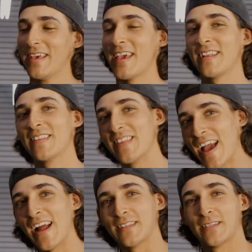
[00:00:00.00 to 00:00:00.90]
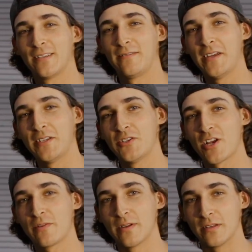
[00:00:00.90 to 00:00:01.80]
And that, ladies and
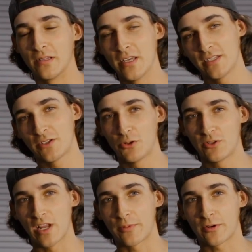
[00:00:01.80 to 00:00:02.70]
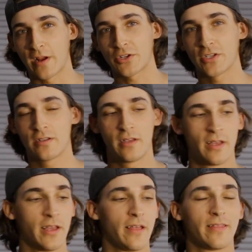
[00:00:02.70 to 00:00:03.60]
gentlemen, is a 2-step correction.
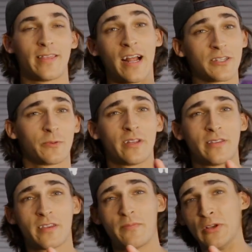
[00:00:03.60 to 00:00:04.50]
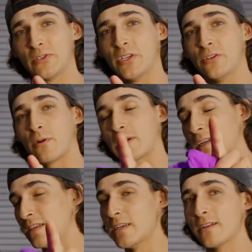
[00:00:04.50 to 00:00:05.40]
That is what I think most of you are
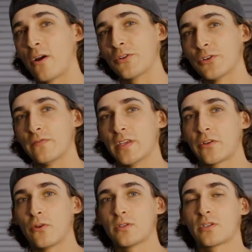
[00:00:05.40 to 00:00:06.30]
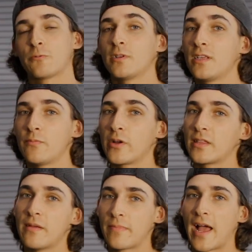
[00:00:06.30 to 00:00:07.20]
going to need on your vehicles to really bring
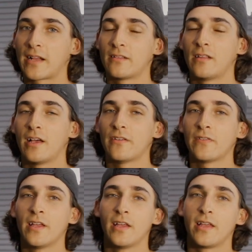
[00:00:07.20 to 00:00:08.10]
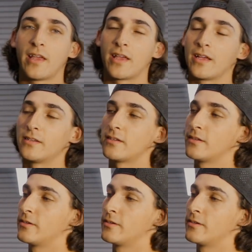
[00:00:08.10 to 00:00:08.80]
them back to life and